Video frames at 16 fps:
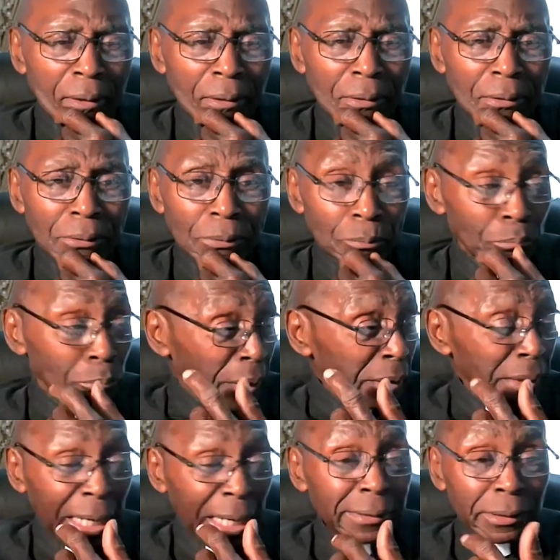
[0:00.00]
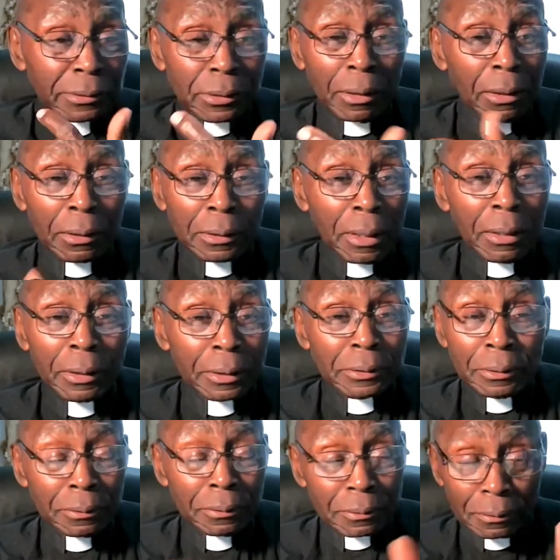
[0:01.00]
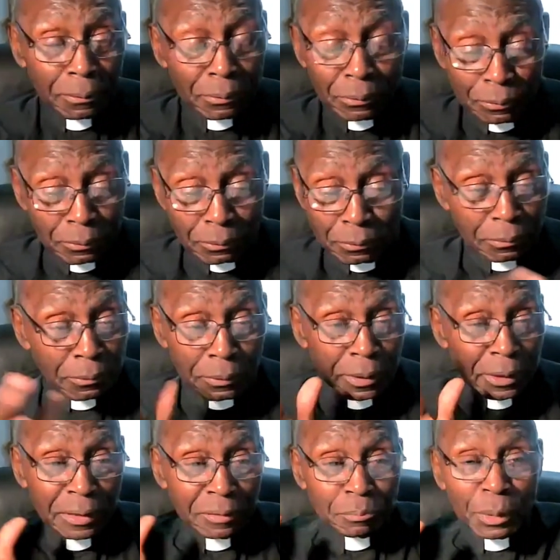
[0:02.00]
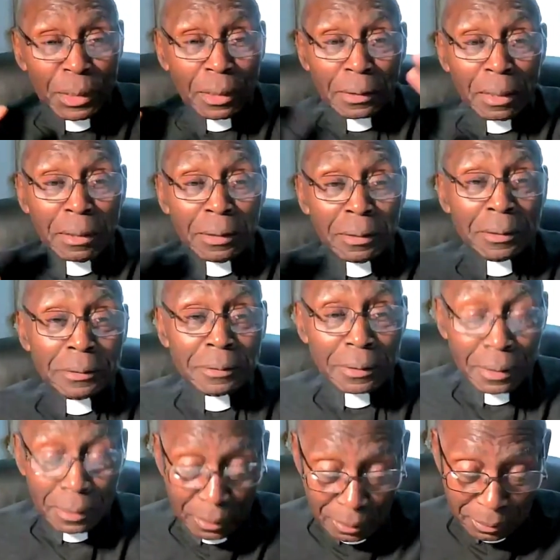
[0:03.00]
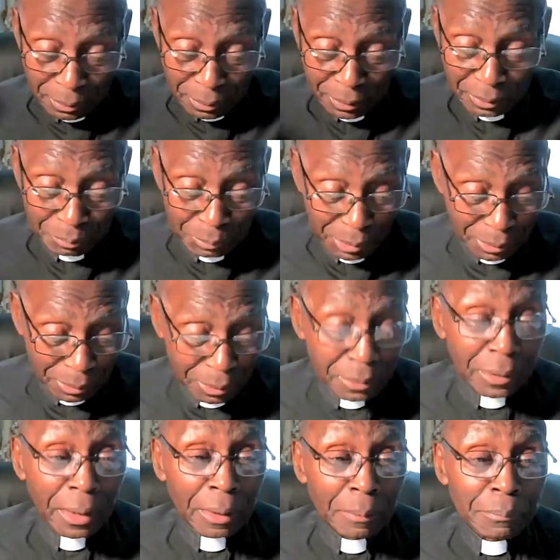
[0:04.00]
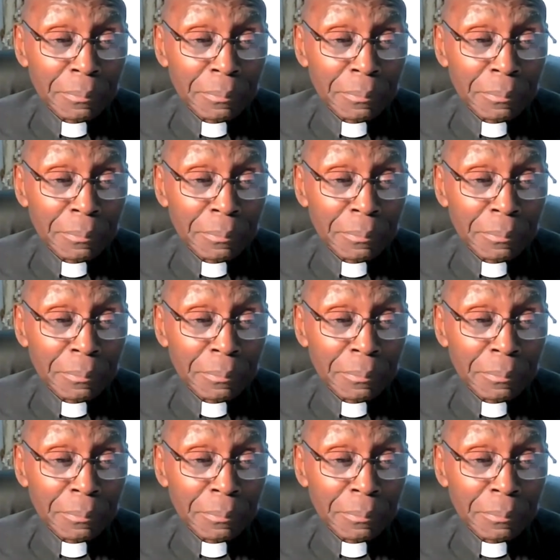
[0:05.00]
you me, that's a tall order. You leave me alone. leave me alone.